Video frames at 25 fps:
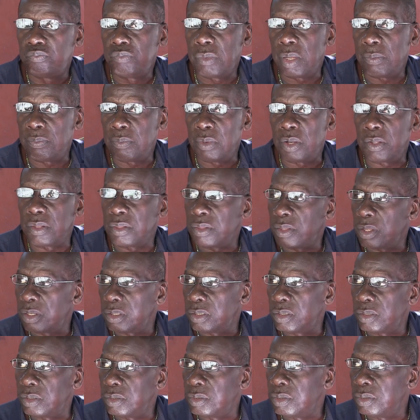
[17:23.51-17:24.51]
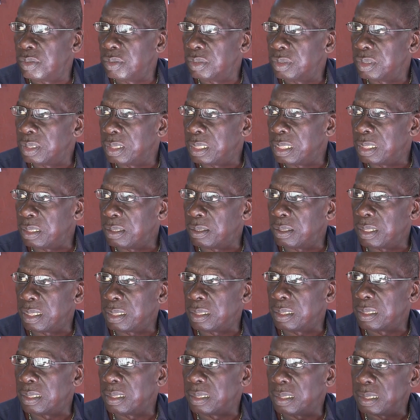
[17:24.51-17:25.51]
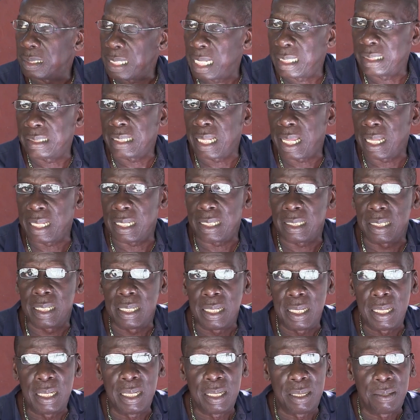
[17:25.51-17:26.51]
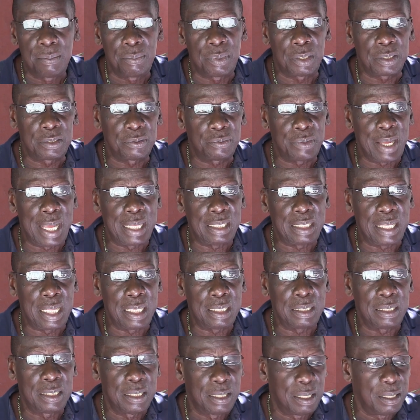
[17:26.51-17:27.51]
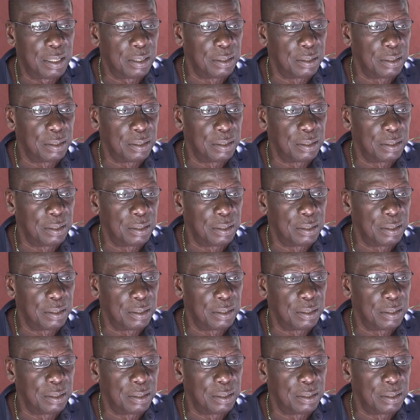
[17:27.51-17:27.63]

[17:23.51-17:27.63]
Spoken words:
a month or two, you know, and that died. But right then,